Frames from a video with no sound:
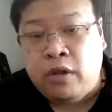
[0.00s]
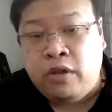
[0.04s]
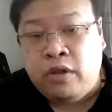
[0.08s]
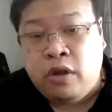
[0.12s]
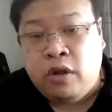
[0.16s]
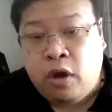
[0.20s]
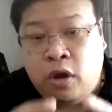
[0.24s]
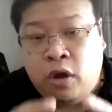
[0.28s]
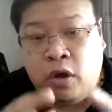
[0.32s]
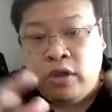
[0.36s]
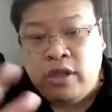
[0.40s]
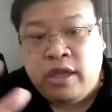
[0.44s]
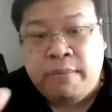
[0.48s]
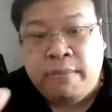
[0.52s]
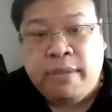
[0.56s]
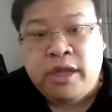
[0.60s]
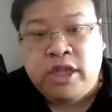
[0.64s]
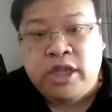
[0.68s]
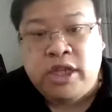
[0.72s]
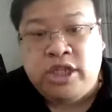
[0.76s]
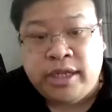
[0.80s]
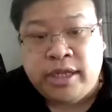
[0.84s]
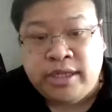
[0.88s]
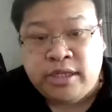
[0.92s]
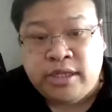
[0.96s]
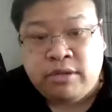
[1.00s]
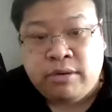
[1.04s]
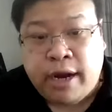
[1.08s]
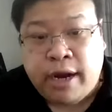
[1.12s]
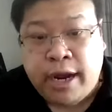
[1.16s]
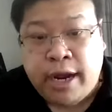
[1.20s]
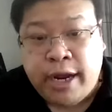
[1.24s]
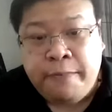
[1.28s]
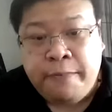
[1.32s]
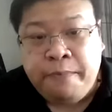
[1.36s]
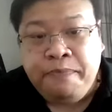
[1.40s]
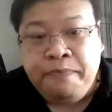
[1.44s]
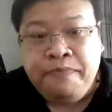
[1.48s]
all the merchants,
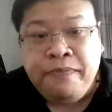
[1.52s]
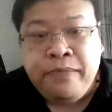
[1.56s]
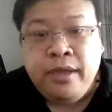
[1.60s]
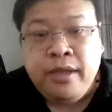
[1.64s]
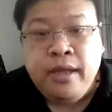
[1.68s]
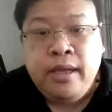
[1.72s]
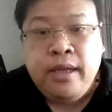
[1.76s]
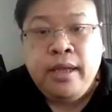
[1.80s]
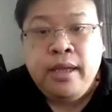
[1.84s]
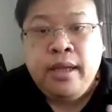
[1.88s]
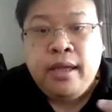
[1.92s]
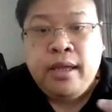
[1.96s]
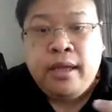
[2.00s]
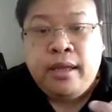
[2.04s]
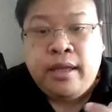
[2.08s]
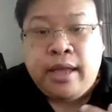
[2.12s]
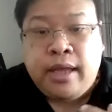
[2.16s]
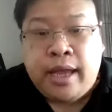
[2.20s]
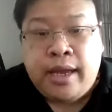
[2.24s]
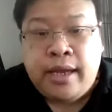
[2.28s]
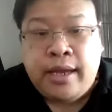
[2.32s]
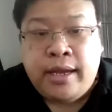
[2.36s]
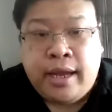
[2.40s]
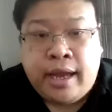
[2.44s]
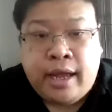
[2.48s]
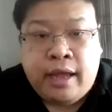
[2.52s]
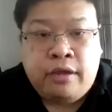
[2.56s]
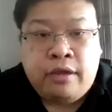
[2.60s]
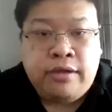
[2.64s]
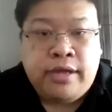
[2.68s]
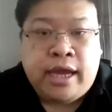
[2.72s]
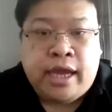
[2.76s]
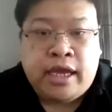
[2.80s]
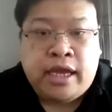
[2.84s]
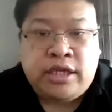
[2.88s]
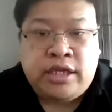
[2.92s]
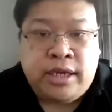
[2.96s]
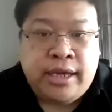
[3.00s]
right? Then now
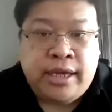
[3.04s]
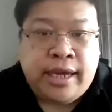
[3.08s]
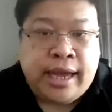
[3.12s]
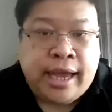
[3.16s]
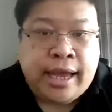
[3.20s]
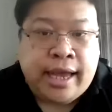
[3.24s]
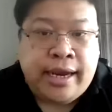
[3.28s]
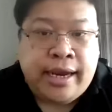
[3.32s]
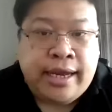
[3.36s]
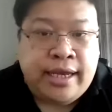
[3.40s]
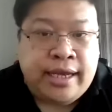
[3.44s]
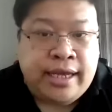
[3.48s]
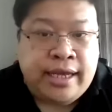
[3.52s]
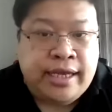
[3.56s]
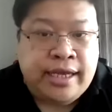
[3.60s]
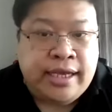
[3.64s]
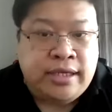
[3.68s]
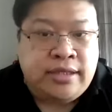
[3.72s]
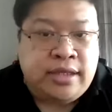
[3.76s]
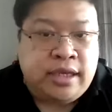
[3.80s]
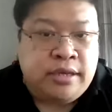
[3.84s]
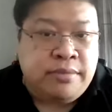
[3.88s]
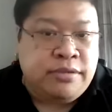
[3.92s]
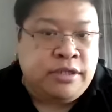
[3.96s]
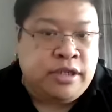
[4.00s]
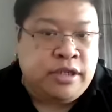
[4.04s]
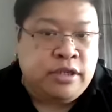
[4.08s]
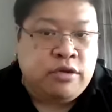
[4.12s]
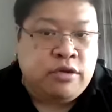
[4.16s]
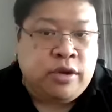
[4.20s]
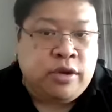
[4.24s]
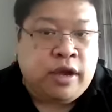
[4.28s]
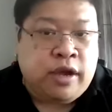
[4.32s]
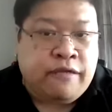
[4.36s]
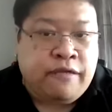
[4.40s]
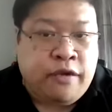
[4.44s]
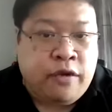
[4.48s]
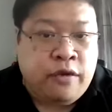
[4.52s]
they're actually adding eSIMs into
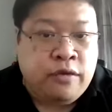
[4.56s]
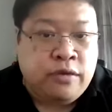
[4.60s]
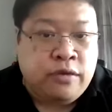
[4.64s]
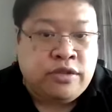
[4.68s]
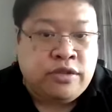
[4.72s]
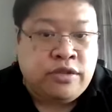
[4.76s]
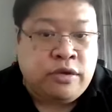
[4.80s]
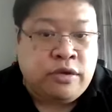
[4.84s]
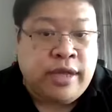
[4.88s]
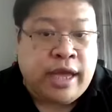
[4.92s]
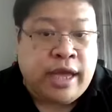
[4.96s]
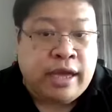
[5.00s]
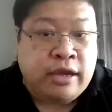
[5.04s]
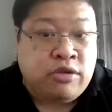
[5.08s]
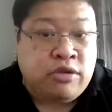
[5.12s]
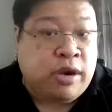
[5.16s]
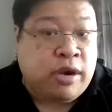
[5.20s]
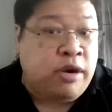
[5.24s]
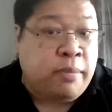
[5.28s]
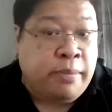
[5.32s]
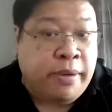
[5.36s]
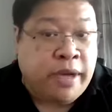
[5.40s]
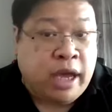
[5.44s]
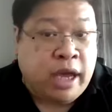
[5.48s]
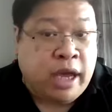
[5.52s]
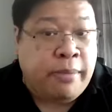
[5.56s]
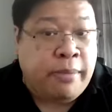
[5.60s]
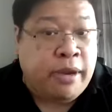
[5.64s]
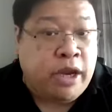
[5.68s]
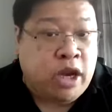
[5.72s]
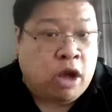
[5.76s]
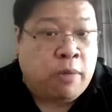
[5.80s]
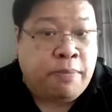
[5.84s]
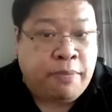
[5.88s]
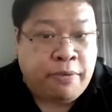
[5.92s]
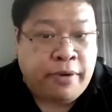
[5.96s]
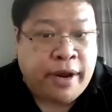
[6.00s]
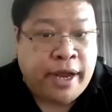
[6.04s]
their phone, so they're trying to become an
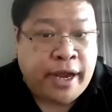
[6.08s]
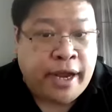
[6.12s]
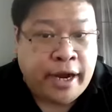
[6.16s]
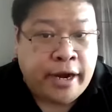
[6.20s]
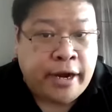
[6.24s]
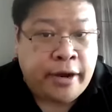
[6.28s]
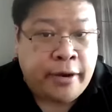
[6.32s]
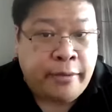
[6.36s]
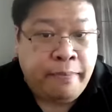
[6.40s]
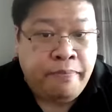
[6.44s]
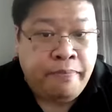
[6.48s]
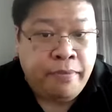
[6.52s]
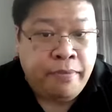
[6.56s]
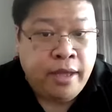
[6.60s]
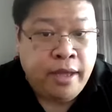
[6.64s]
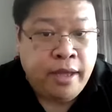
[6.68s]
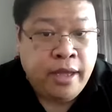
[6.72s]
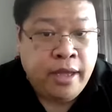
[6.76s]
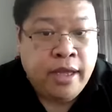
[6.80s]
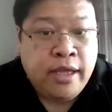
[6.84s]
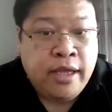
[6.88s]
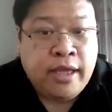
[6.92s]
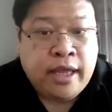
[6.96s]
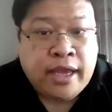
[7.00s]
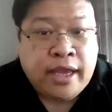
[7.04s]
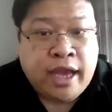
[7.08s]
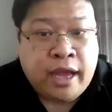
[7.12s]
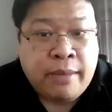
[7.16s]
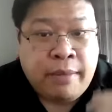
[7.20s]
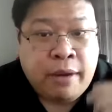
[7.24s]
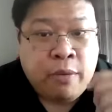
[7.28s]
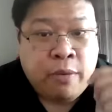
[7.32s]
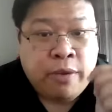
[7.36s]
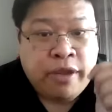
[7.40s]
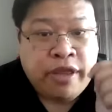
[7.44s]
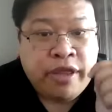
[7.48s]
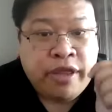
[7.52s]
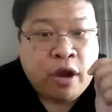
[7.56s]
operator. They come
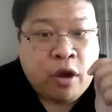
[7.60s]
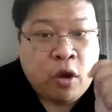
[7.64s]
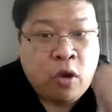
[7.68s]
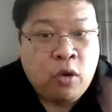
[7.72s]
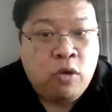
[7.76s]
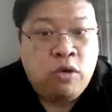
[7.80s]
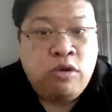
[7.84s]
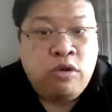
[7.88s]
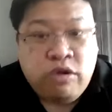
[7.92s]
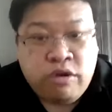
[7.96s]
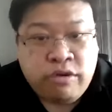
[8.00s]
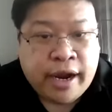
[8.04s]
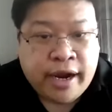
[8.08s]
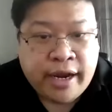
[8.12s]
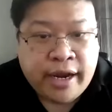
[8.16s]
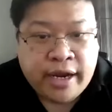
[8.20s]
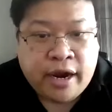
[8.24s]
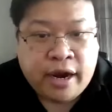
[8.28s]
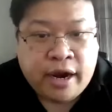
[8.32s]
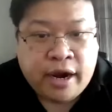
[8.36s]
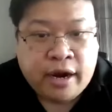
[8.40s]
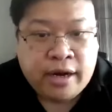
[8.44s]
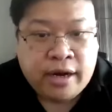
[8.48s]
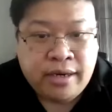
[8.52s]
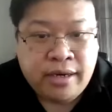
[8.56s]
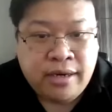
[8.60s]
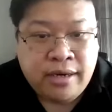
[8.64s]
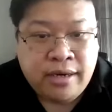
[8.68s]
up with their own credit card.